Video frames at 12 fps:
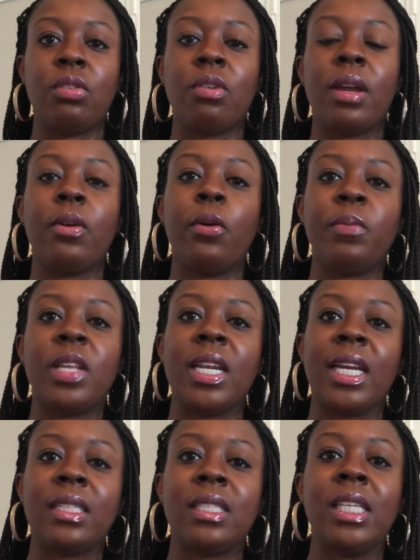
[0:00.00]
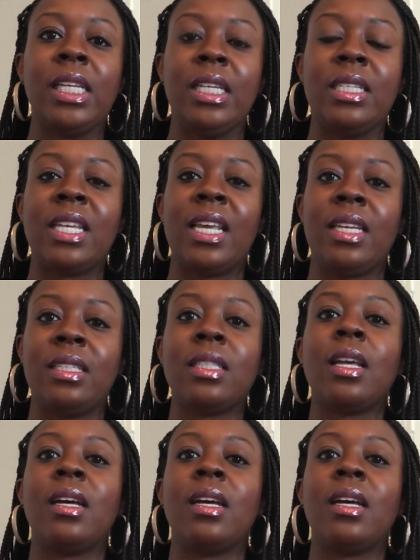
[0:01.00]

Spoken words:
you know, I hope the next city takes